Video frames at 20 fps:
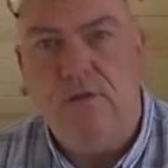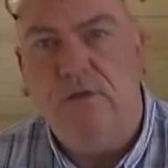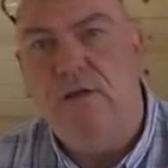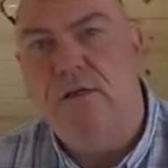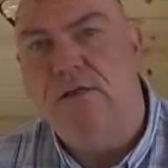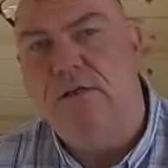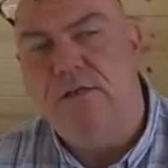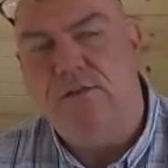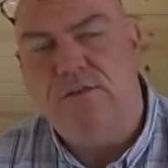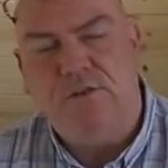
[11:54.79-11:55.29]

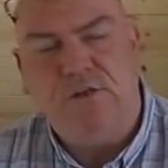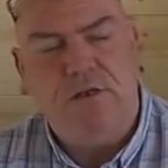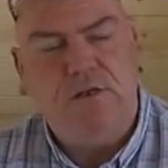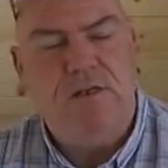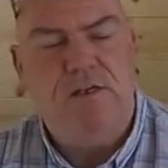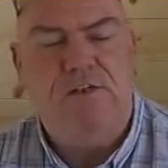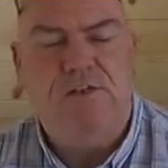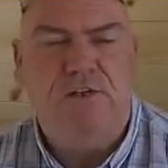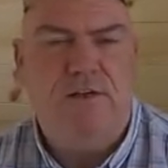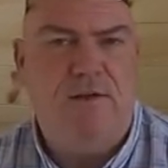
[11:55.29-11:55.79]
And
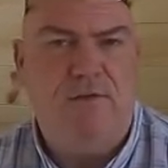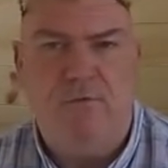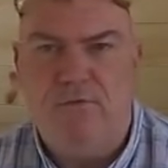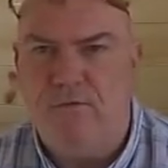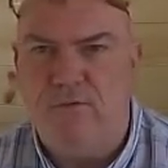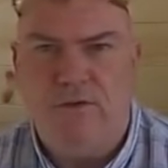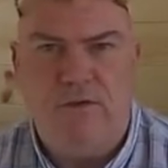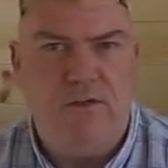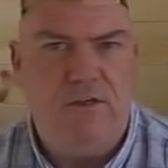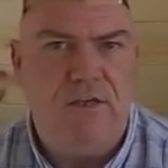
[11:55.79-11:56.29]
there's another
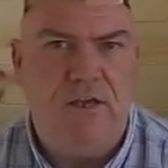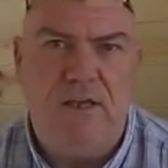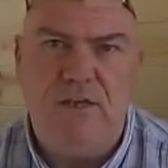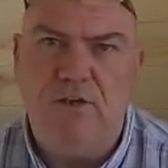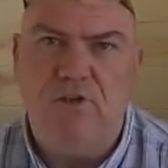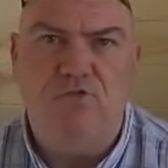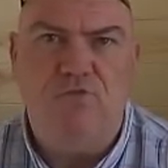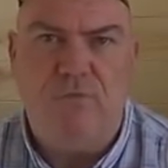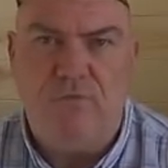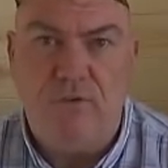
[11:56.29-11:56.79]
thing, you get
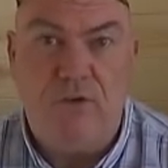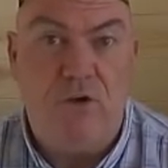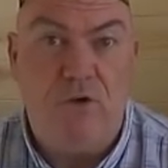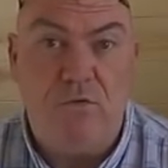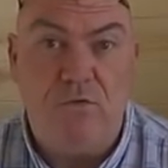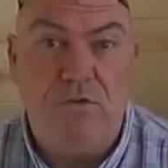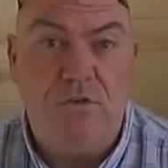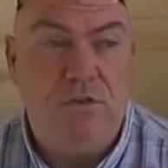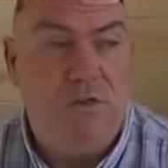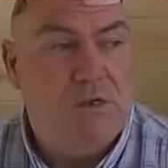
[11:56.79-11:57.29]
these
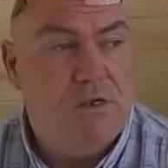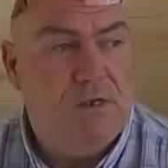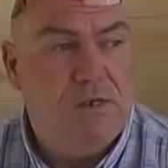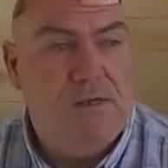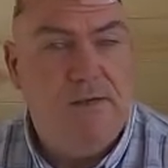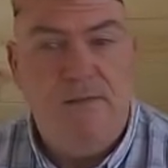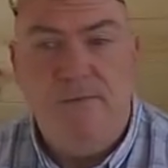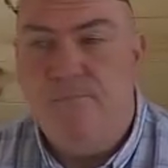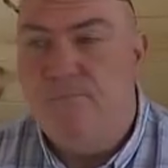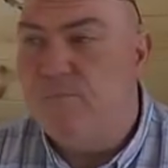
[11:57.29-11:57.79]
reviews
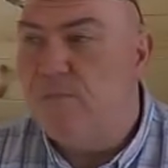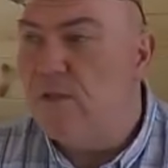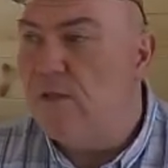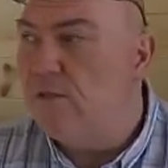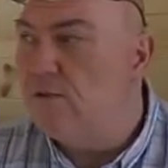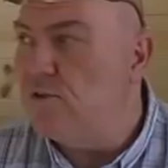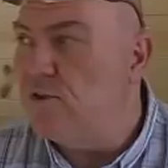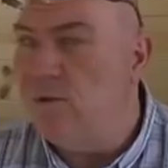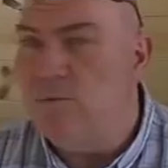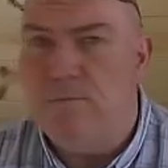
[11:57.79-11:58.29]

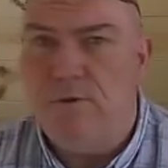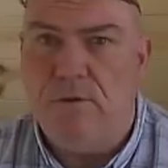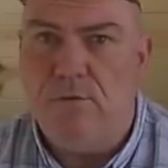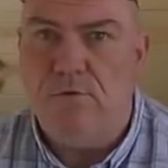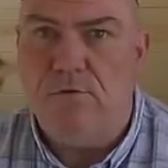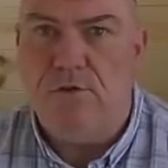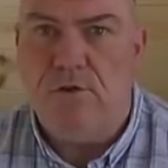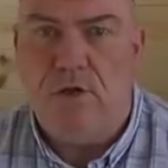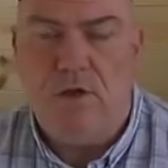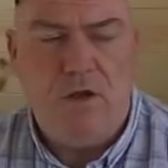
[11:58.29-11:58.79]
and some people
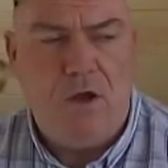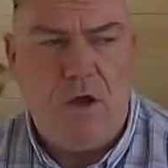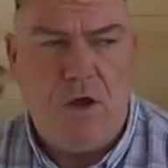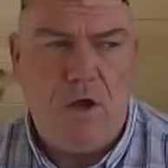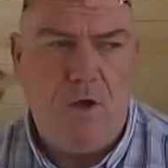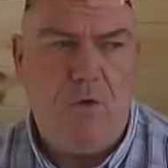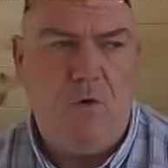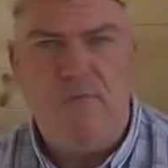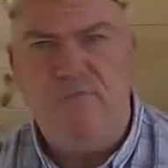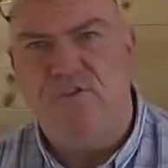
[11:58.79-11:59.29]
say,
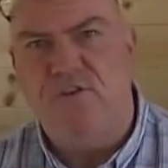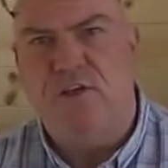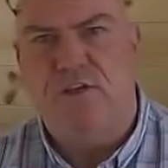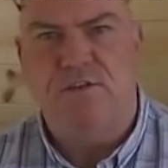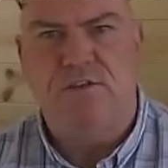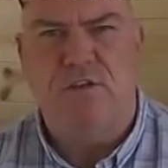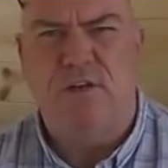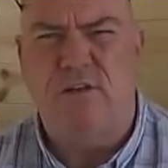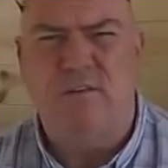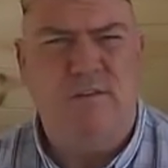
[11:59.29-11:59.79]
oh, I've
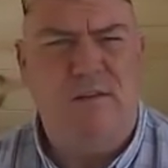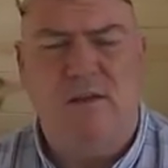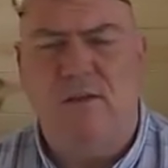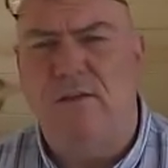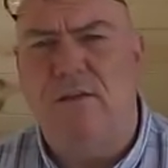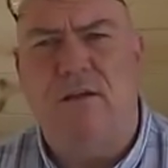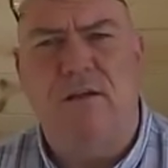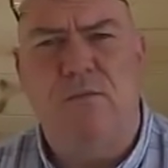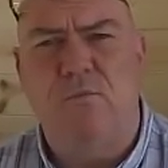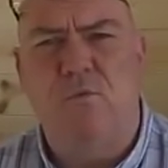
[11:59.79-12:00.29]
tested, I
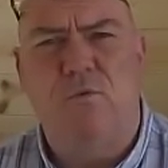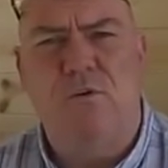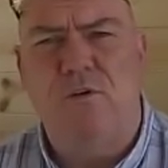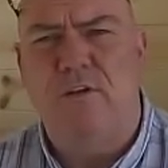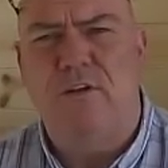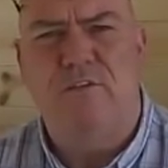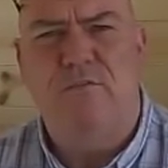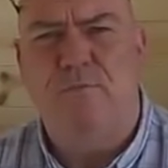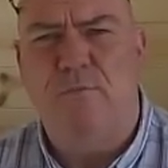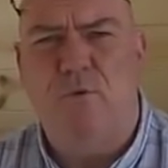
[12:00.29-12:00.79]
don't know why
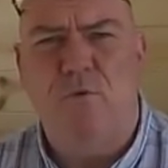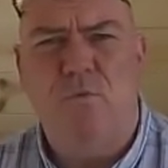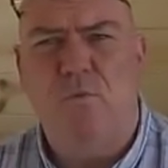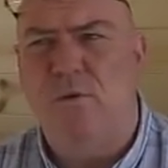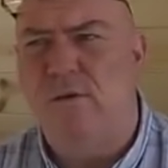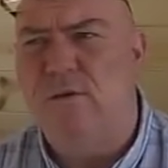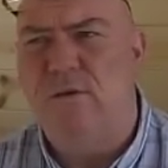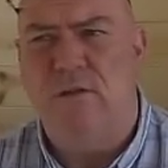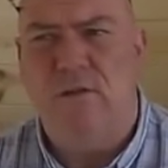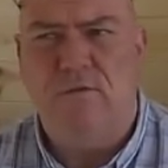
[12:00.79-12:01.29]
they've bought
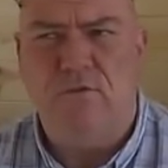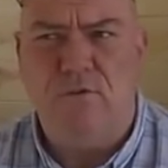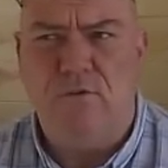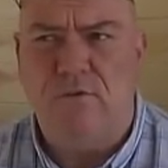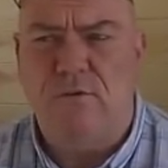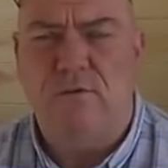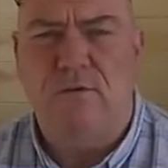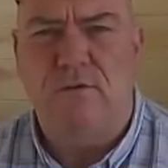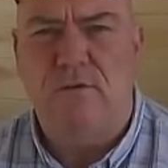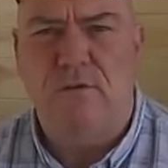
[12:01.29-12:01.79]
one and they've
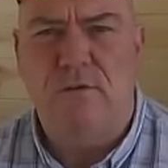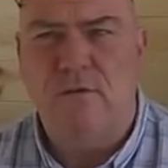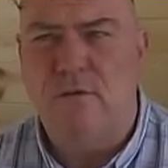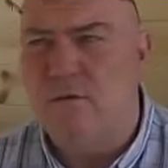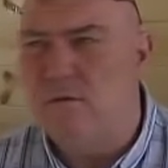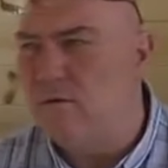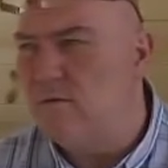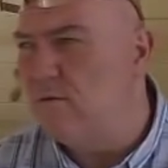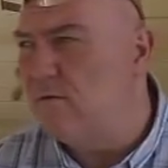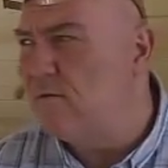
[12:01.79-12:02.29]

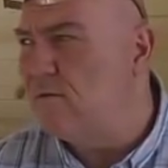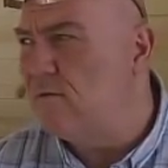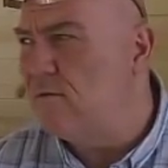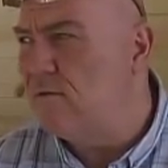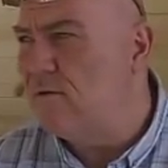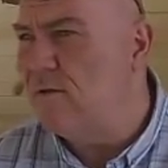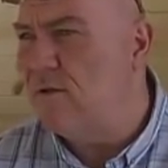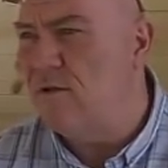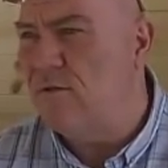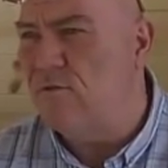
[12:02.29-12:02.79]

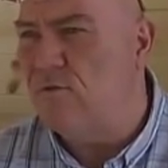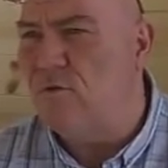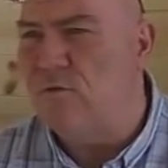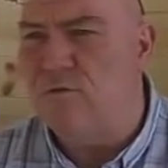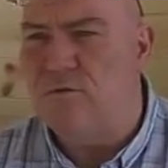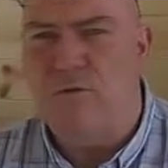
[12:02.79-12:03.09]
got